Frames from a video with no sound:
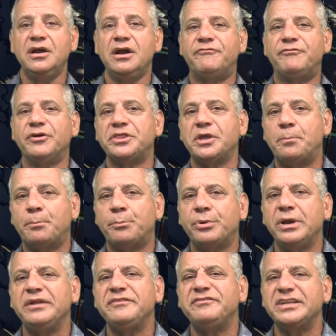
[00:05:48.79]
for the
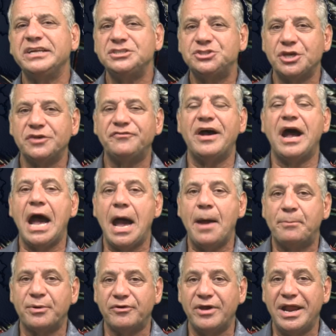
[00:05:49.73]
privilege of
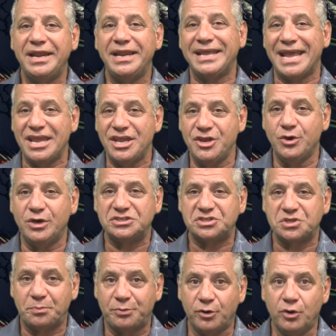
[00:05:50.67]
operating a
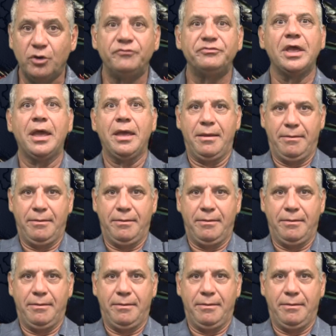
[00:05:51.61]
U.S.-approved,